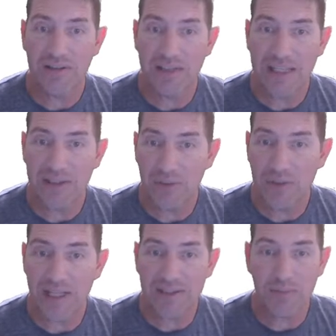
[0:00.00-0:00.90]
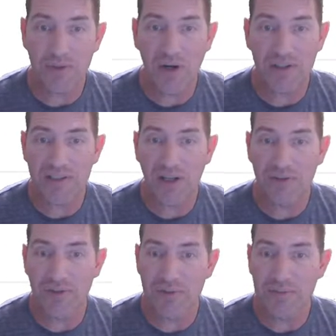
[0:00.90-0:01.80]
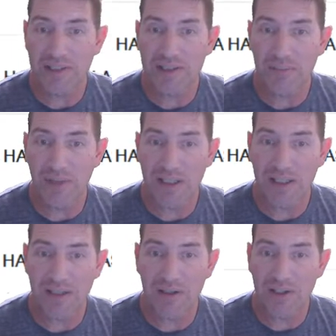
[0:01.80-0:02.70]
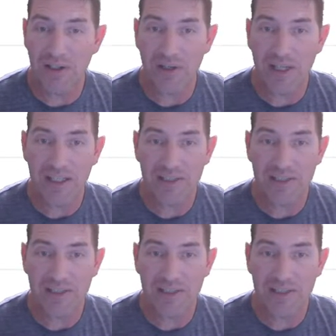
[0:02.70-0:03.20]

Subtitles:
they do got some cards selling for some decent money in here. You know, again, it's